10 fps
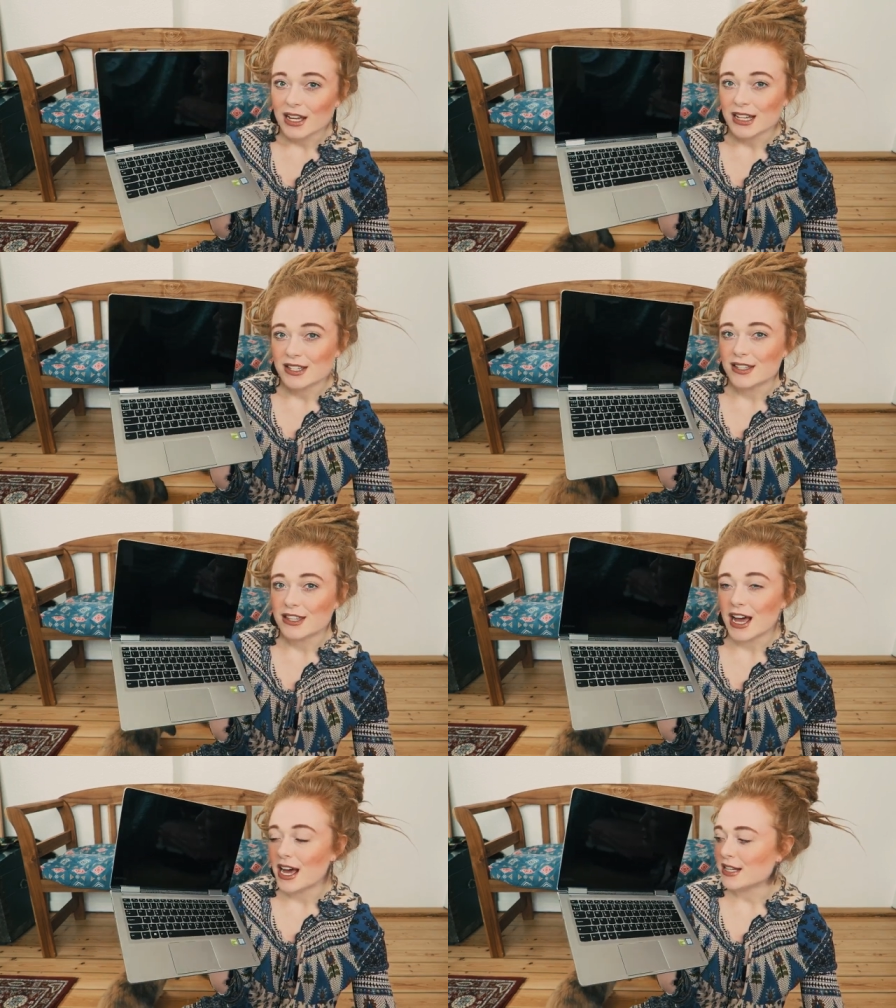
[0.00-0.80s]
is
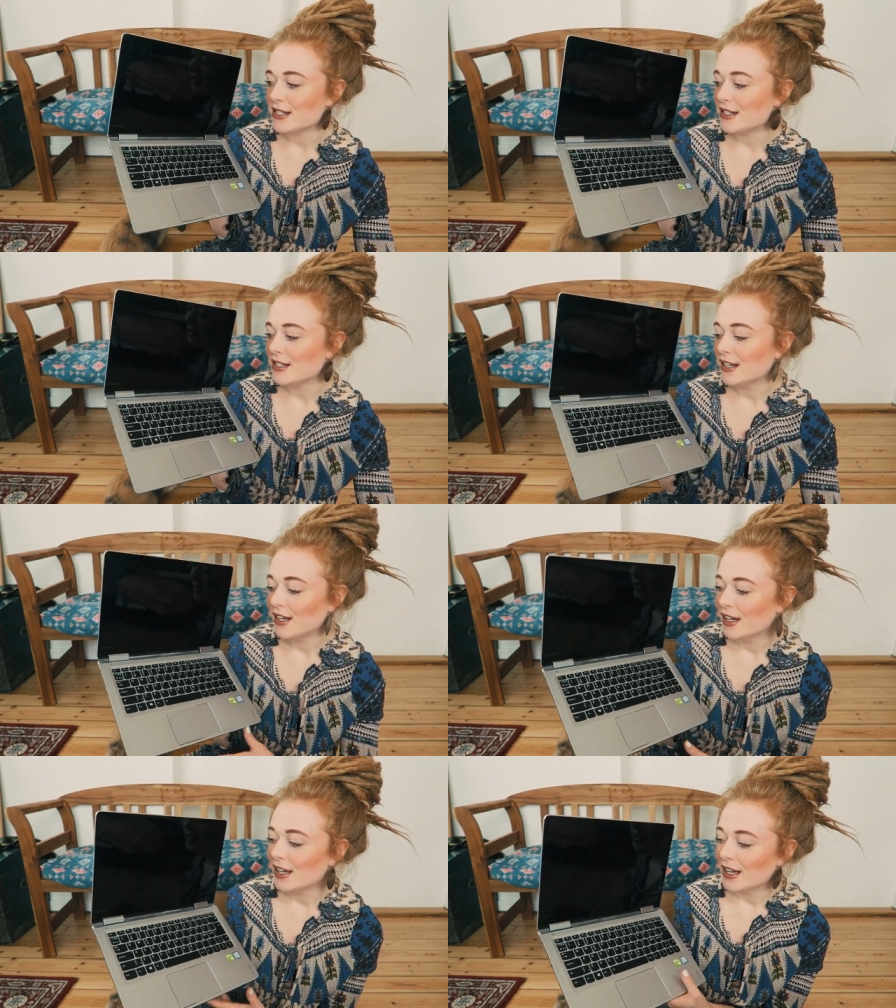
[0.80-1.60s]
that
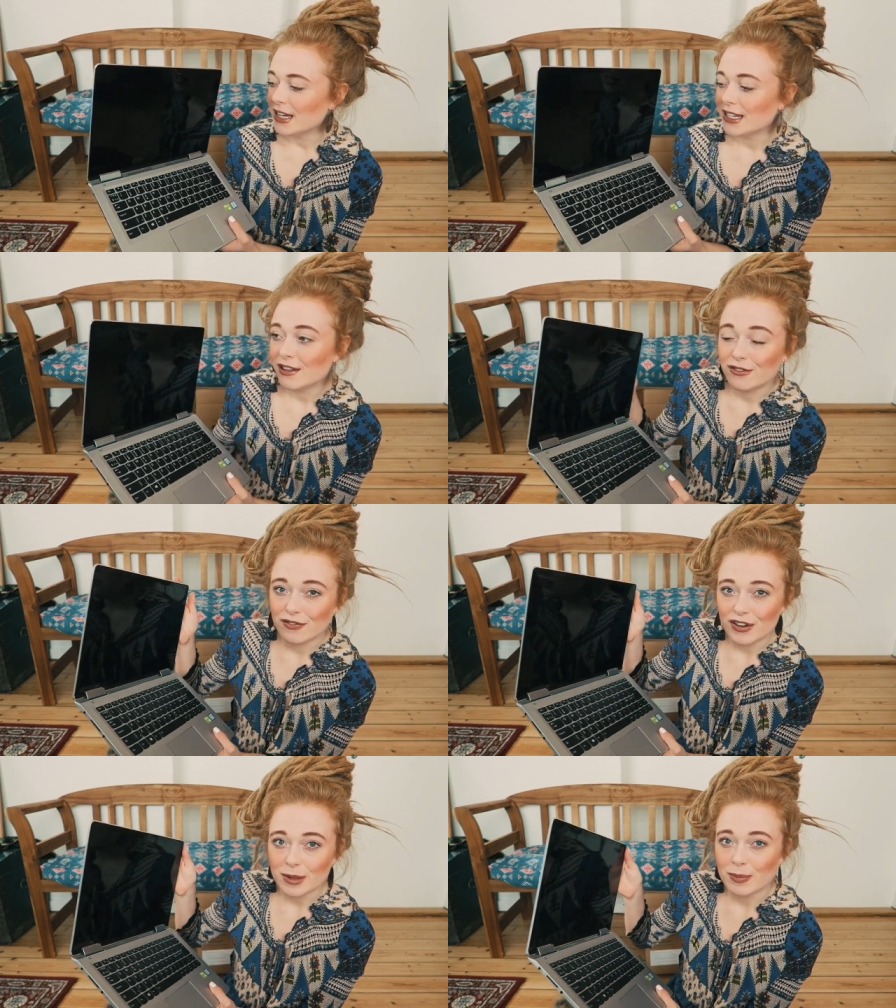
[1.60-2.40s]
it can
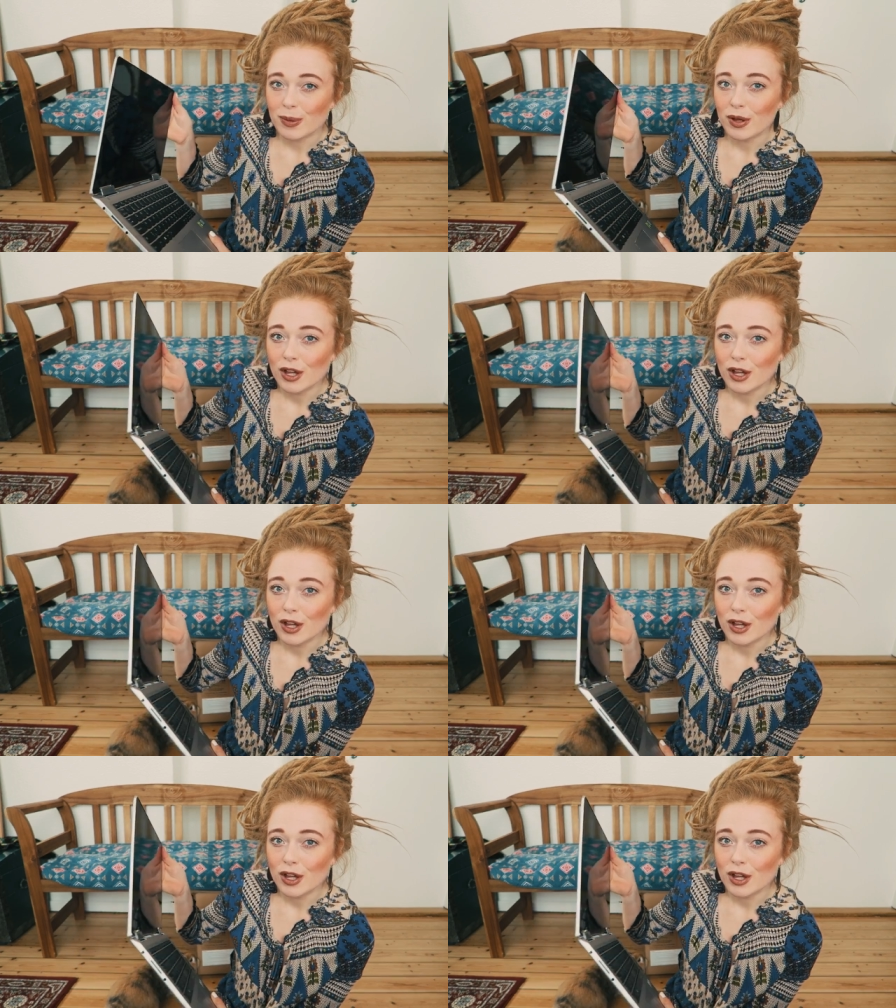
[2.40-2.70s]
flip